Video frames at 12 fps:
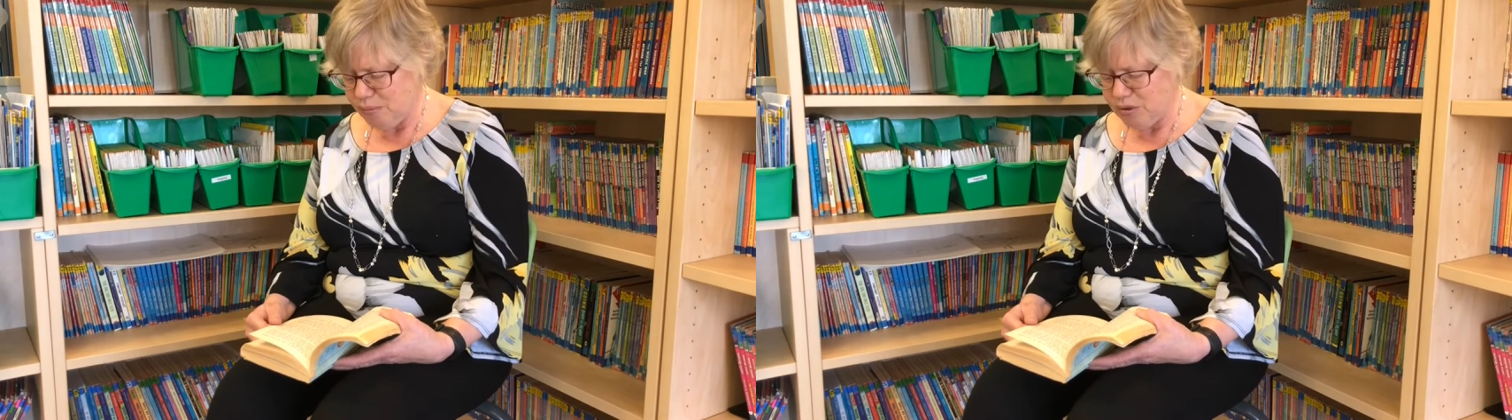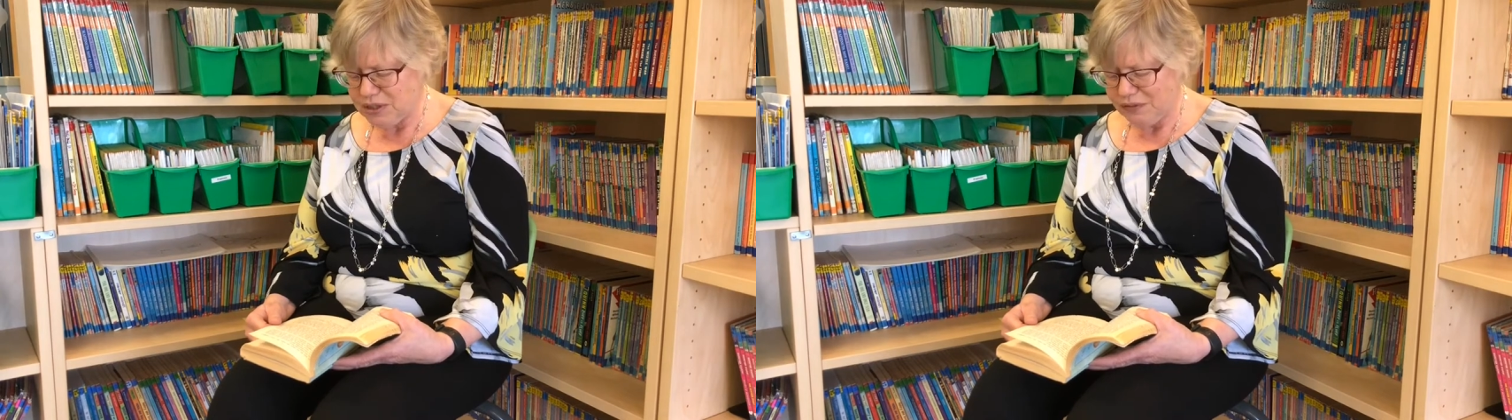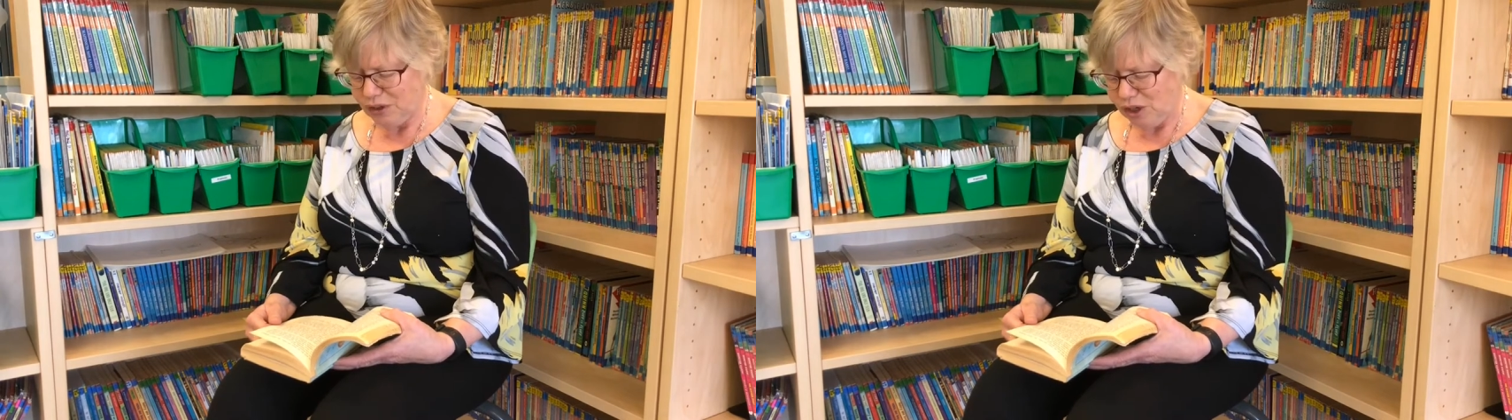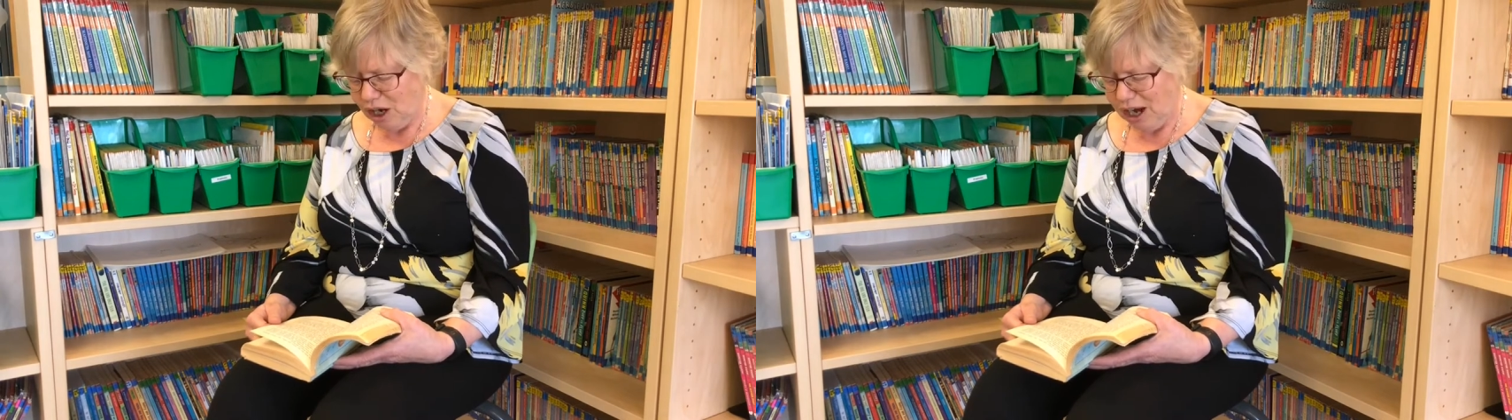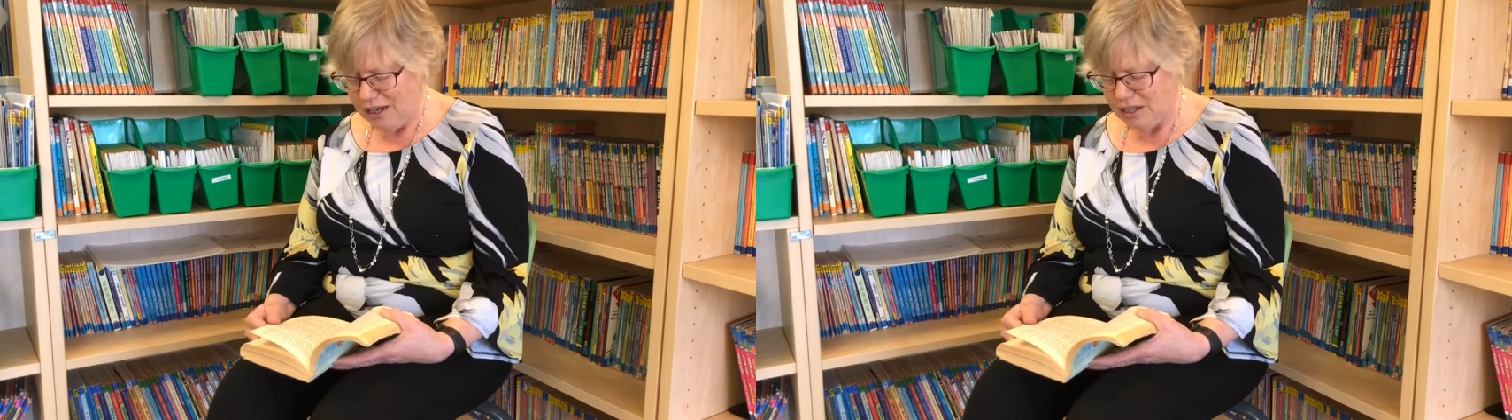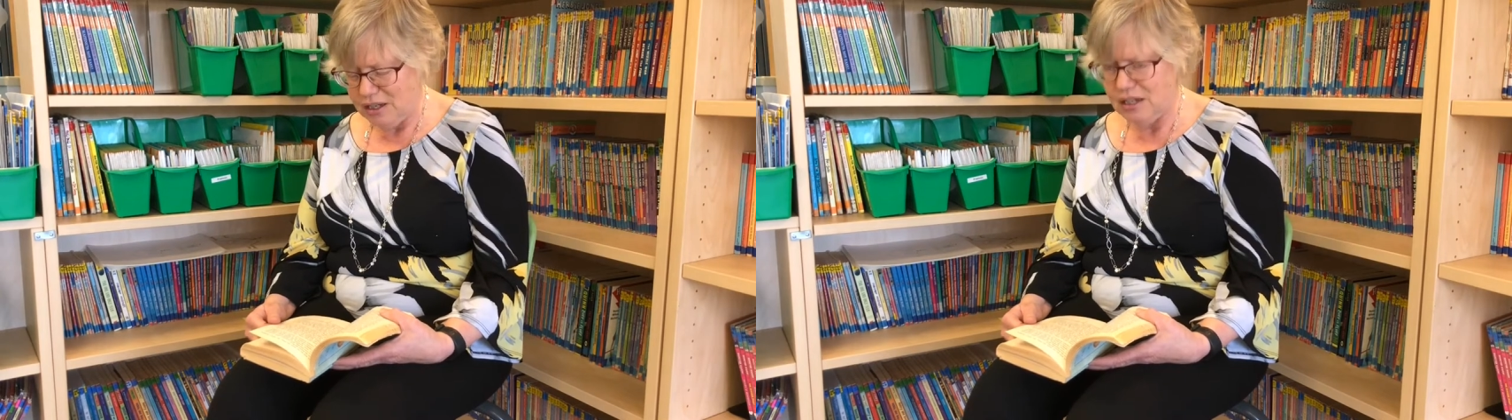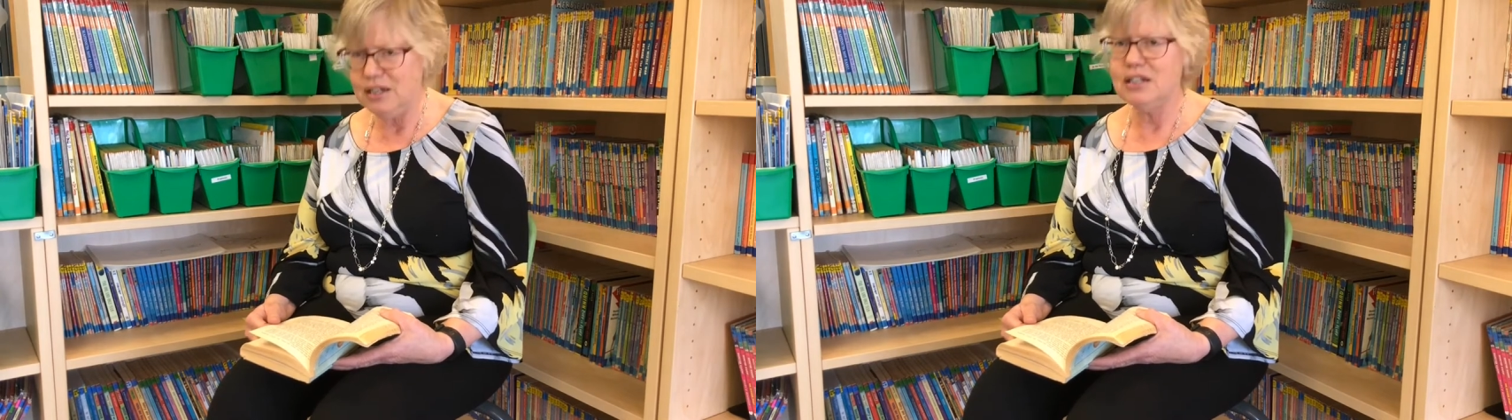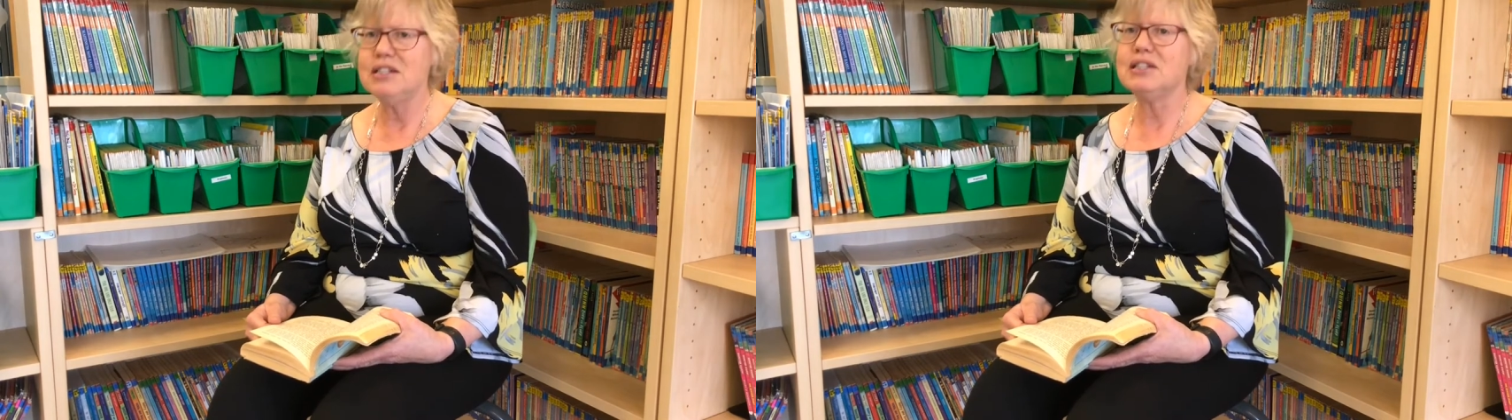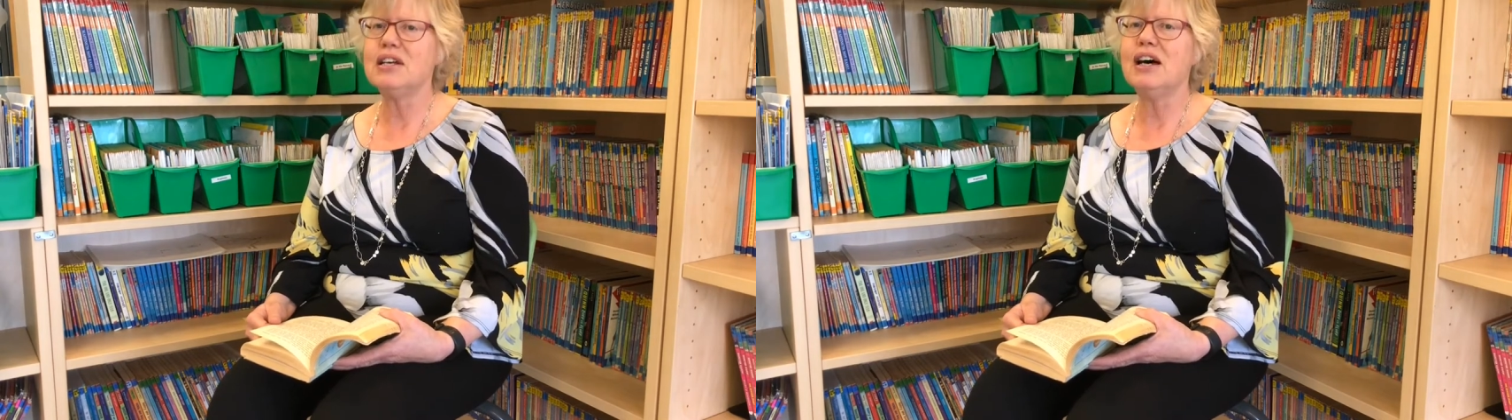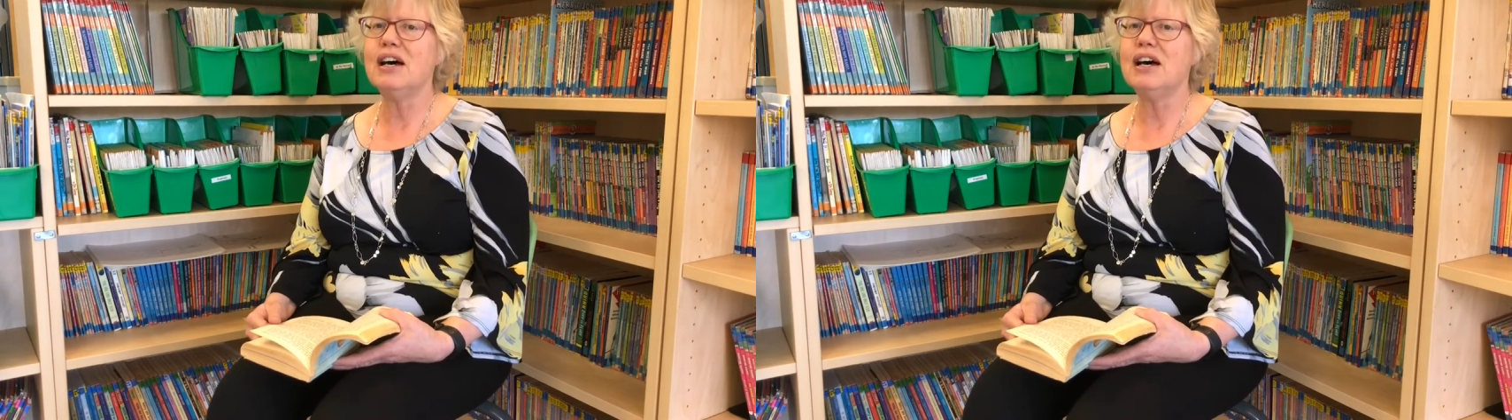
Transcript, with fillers: was forgotten in his